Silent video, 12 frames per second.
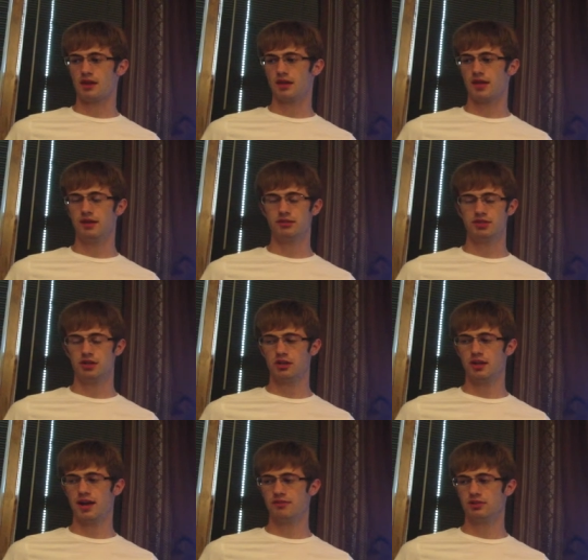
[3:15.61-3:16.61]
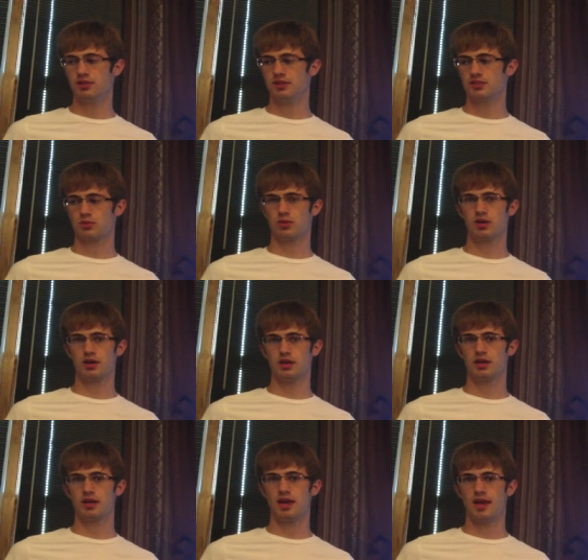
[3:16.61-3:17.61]
He returned after this
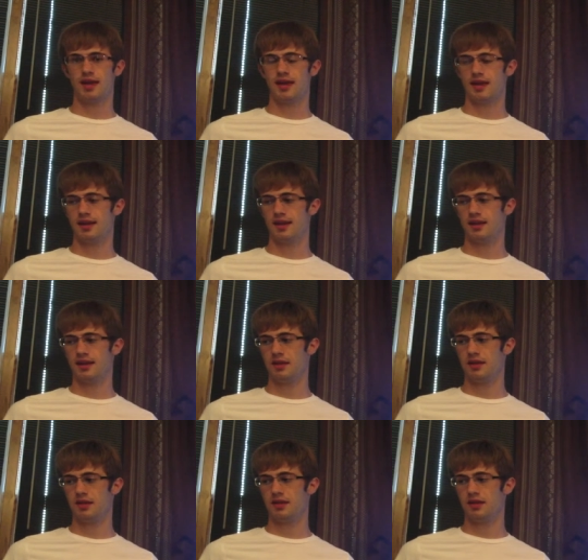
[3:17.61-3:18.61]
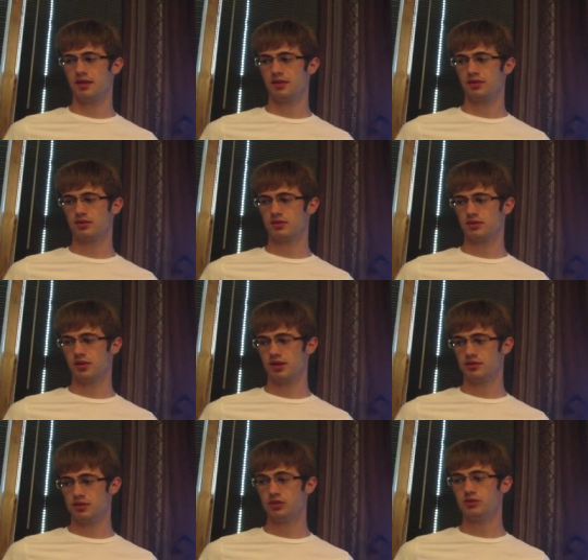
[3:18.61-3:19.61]
work and
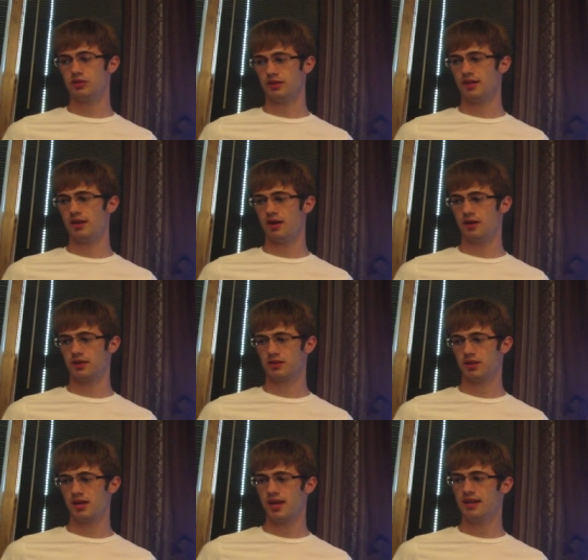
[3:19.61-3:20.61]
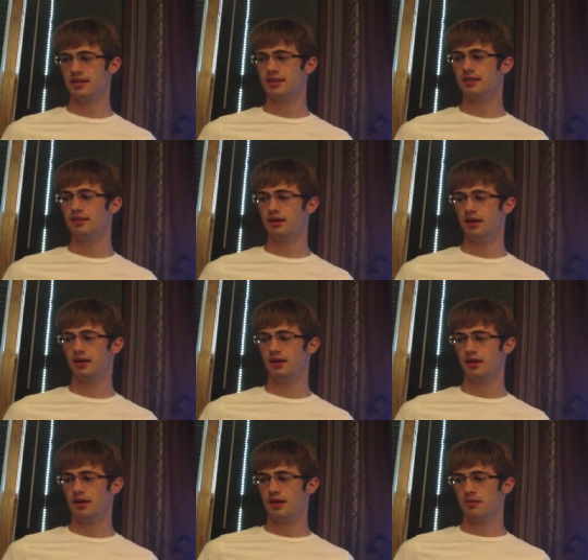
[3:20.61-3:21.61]
to Toledo and created the
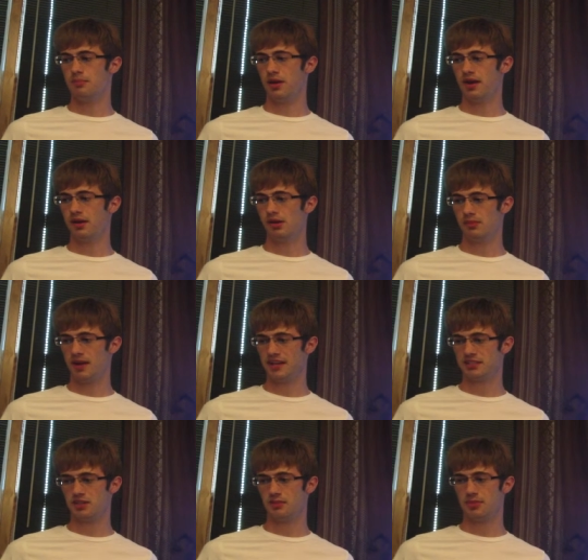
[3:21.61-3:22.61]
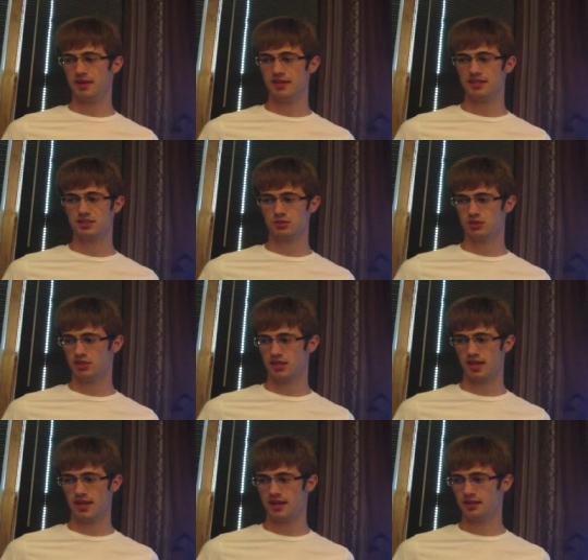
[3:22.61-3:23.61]
burial masterpiece, which he
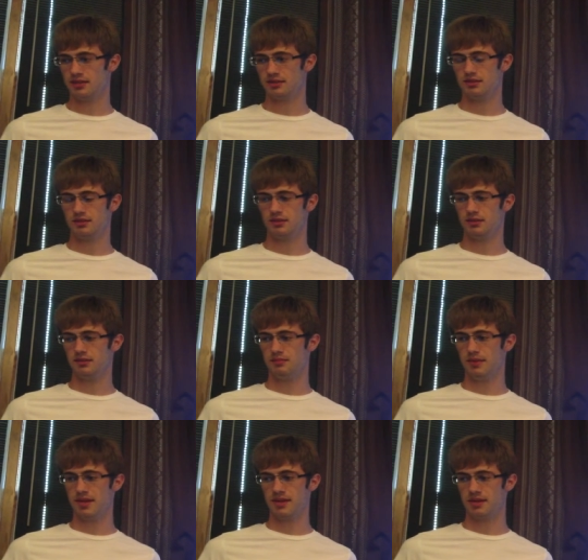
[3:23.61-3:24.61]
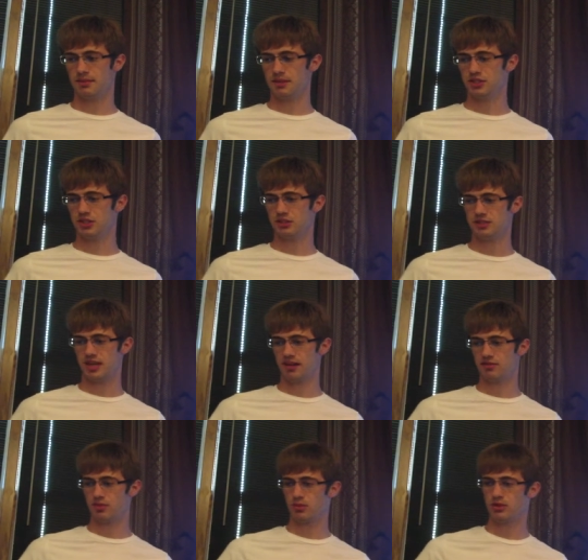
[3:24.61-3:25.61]
gained many commissions
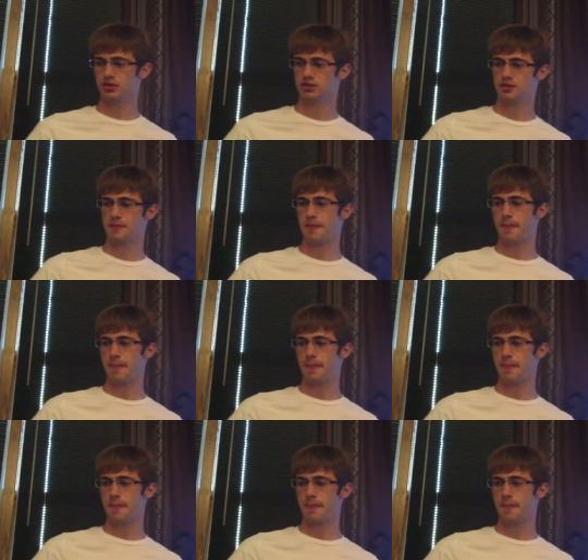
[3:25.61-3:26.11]
afterwards.